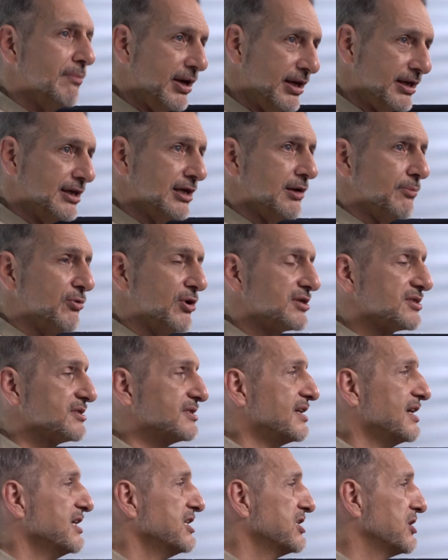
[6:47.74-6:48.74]
making a
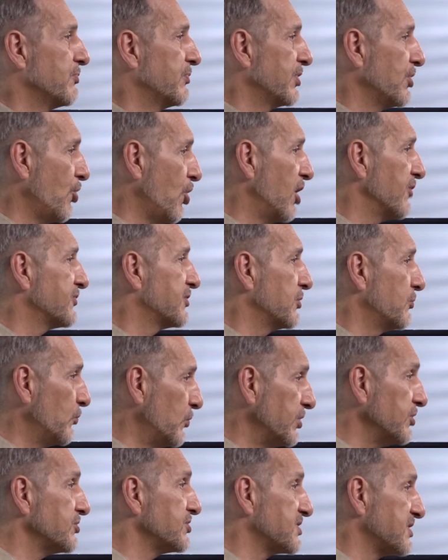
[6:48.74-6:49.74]
presentation, we often
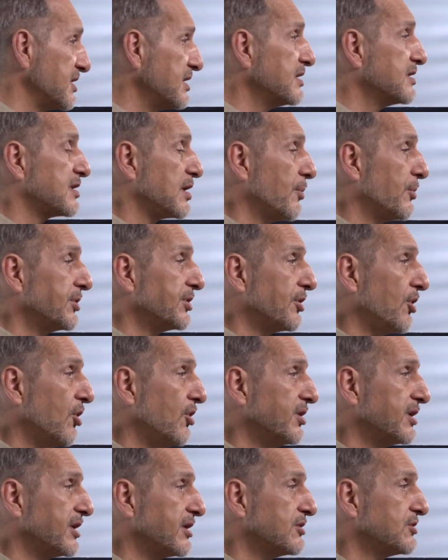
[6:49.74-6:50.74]
will see someone in the
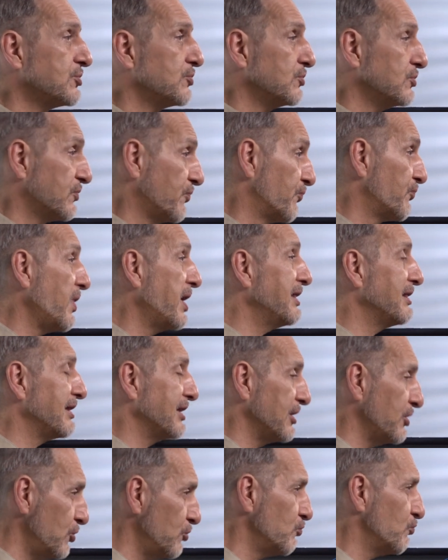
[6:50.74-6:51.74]
audience who's
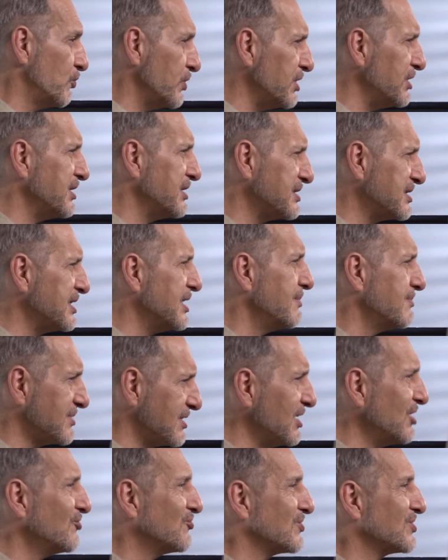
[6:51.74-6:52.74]
friendly, who really seems
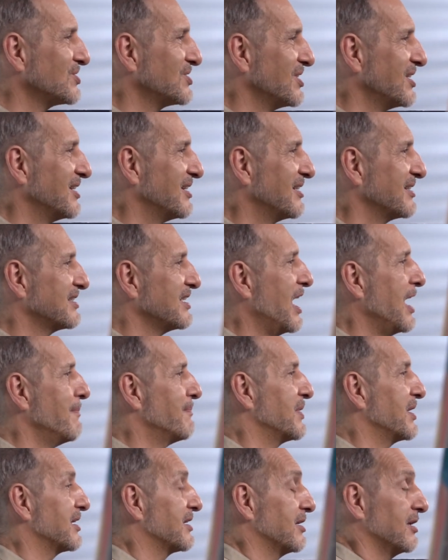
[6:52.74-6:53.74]
interested in the
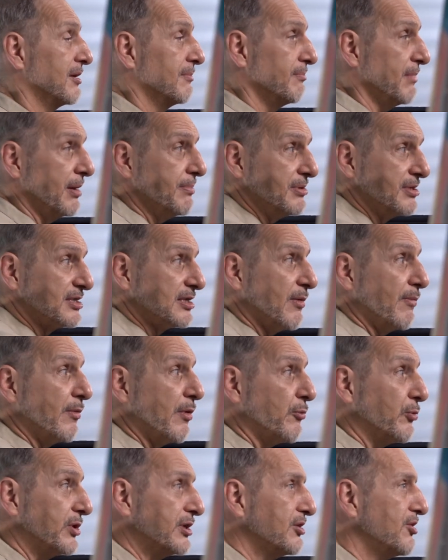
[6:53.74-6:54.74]
topic. Maybe
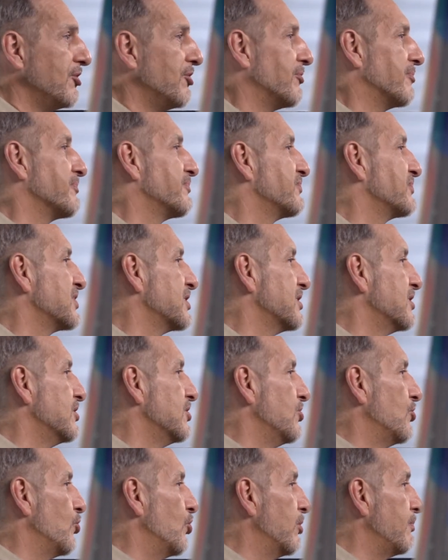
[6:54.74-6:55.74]
someone we know,
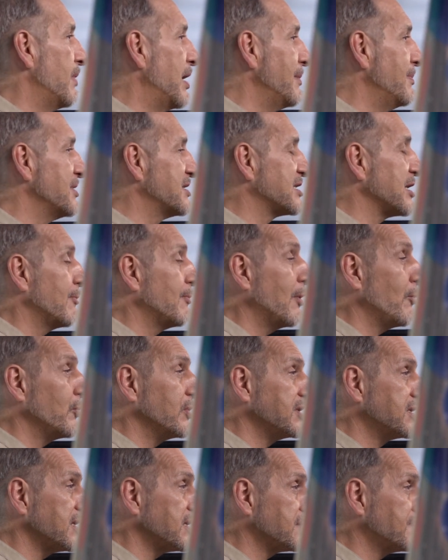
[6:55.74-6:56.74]
or maybe someone
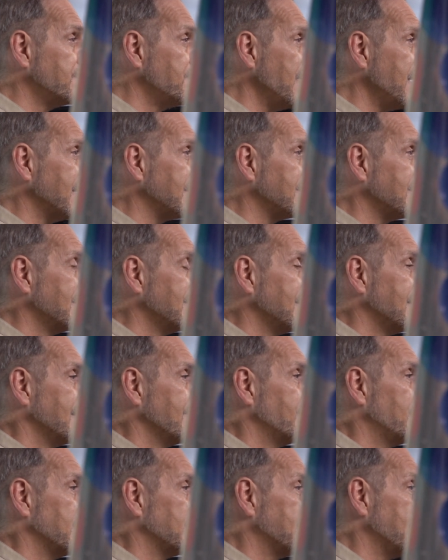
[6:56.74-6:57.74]
we just met,
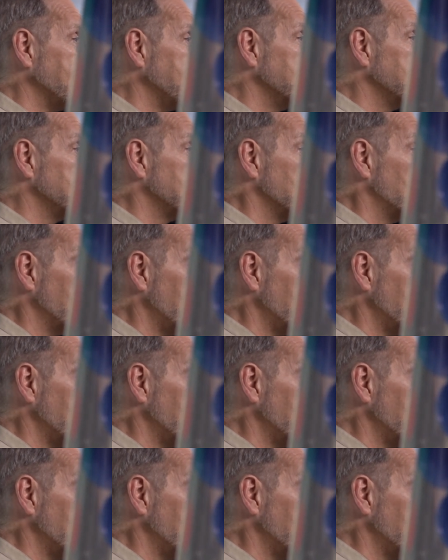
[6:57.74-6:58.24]
but they,